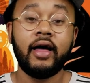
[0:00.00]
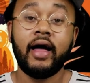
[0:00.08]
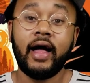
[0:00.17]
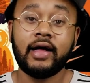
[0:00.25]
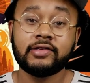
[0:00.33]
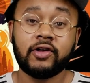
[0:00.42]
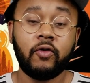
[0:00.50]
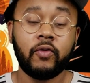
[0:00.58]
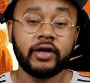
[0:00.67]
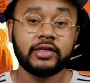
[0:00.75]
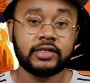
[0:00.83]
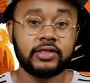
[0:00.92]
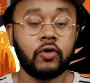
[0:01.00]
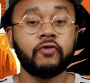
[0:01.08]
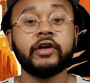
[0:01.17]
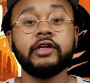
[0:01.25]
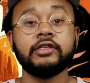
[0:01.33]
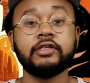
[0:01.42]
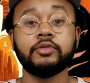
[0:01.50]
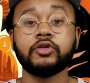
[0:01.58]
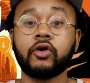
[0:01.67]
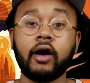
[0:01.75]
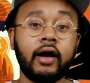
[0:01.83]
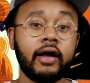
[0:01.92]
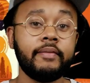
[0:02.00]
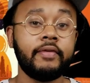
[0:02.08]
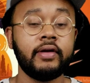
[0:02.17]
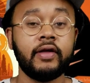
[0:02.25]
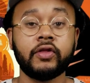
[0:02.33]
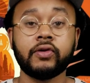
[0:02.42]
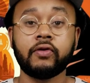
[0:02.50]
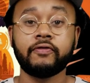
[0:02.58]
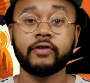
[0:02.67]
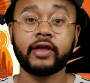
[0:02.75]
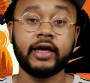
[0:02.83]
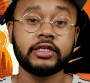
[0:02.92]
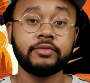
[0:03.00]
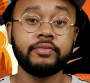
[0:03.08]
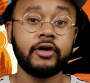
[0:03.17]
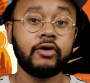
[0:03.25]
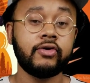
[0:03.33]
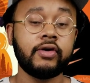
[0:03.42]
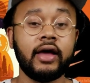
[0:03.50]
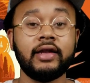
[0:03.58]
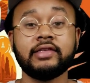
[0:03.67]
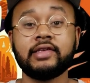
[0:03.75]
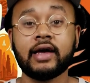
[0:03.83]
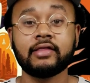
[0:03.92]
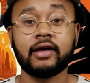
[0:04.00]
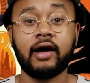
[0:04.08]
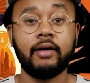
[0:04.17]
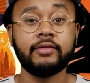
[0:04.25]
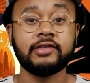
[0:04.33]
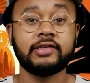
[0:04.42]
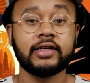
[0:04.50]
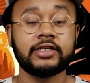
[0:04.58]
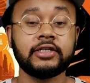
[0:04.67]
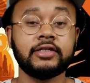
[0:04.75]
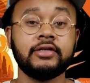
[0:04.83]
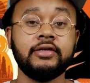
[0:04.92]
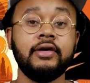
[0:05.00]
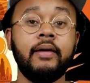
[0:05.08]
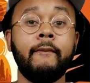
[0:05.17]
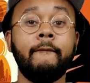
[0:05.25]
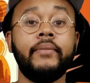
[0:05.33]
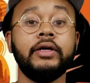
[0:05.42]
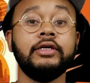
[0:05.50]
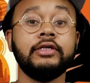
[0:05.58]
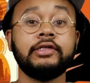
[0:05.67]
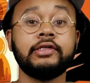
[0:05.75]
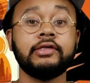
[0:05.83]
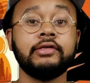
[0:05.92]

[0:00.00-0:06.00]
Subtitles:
As always, don't forget to subscribe, hit the notification bell, and attack the comments section. Peace.